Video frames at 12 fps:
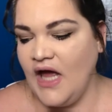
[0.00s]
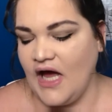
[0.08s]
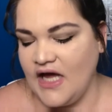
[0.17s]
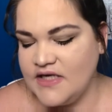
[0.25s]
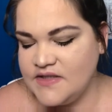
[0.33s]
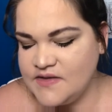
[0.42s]

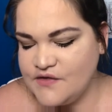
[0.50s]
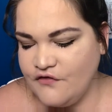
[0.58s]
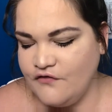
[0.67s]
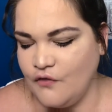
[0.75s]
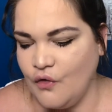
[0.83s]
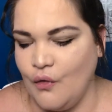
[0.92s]
As
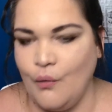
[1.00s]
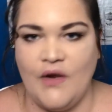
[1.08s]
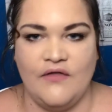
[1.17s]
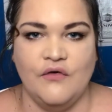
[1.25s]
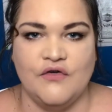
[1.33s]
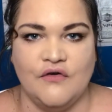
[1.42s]
for
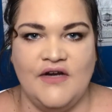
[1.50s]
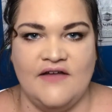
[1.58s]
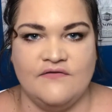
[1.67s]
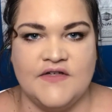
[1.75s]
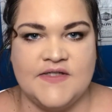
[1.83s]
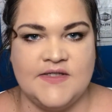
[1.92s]
whether or not
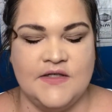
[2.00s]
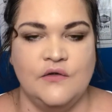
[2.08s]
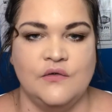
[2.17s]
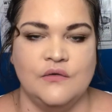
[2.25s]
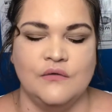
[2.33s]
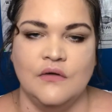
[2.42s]
every
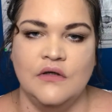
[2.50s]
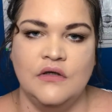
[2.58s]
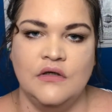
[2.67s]
single